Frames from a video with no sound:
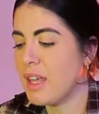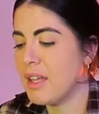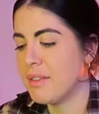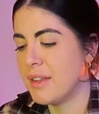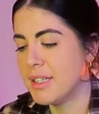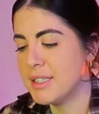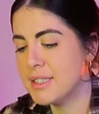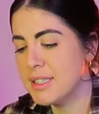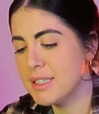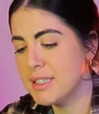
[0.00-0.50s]

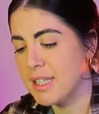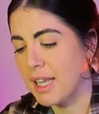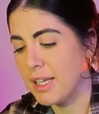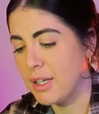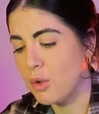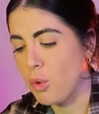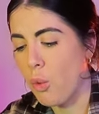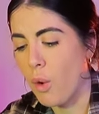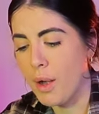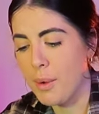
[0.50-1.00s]
this is
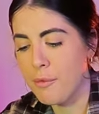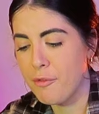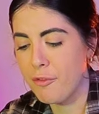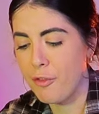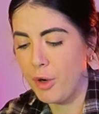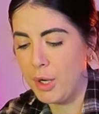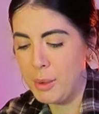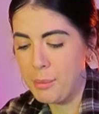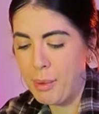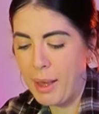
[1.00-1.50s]
like quite
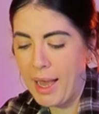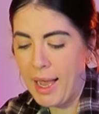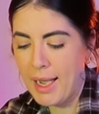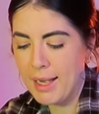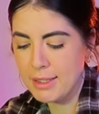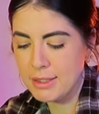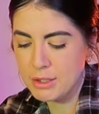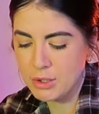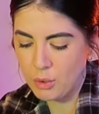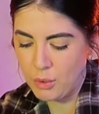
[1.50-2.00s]
fully
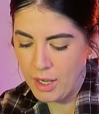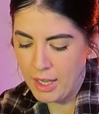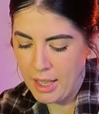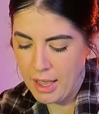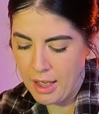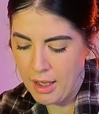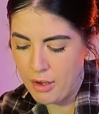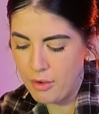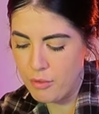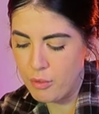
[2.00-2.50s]
packed so I
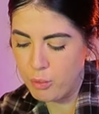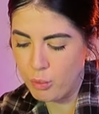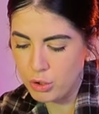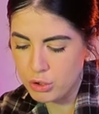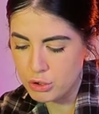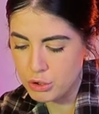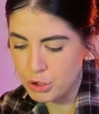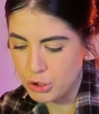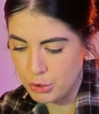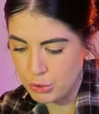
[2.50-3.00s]
have
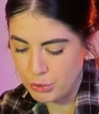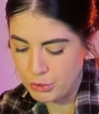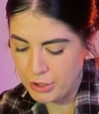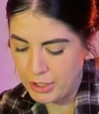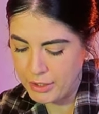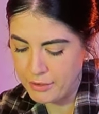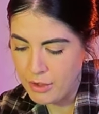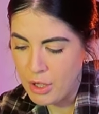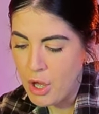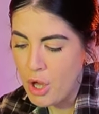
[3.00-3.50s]
one two
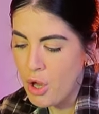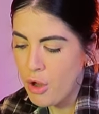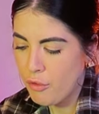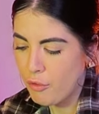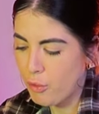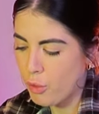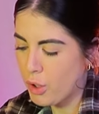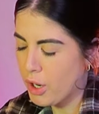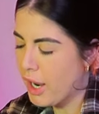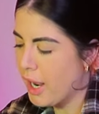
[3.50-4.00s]
three
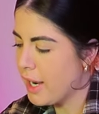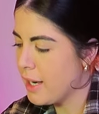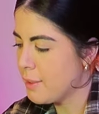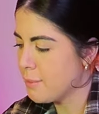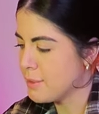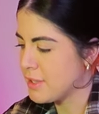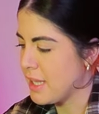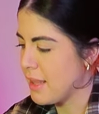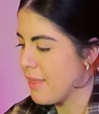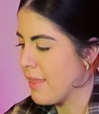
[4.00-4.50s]
four
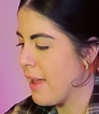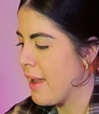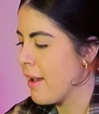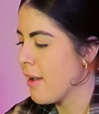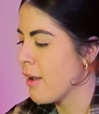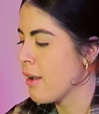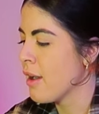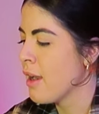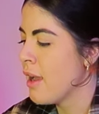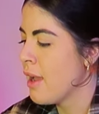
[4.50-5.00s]
items in
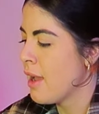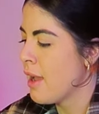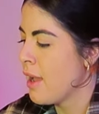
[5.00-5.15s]
there